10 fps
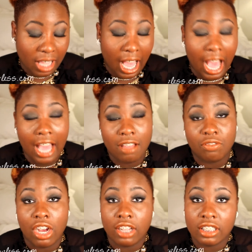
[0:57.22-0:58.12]
I
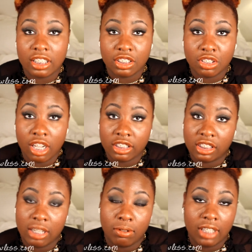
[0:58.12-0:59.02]
followed the
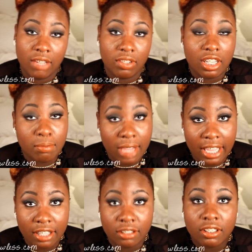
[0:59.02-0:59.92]
instructions that were given in the
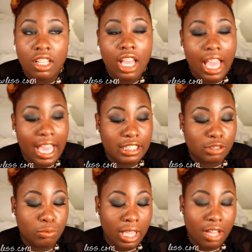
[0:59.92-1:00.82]
manual, as
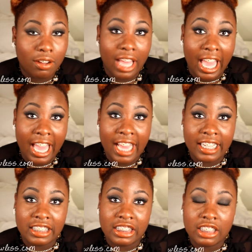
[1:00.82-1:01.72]
well
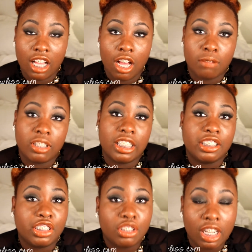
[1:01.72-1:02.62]
as the
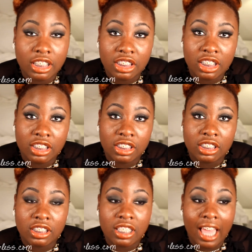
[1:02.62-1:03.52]

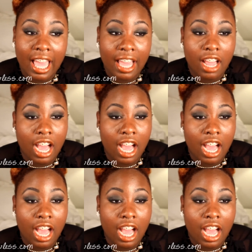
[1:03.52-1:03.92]
instructions that